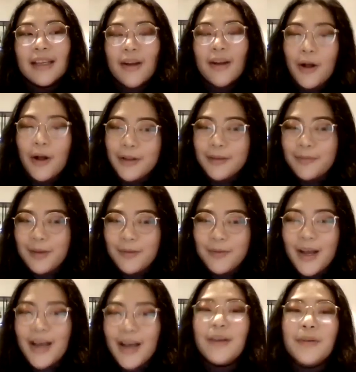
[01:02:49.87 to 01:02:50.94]
call the people
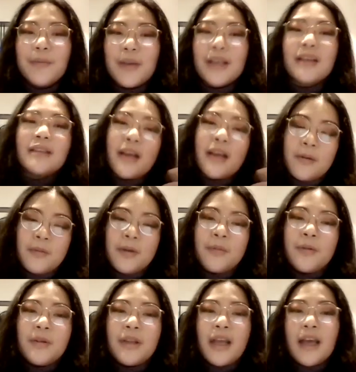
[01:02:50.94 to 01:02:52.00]
out because there are
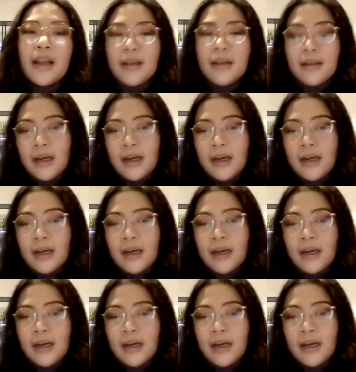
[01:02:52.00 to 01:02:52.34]
people that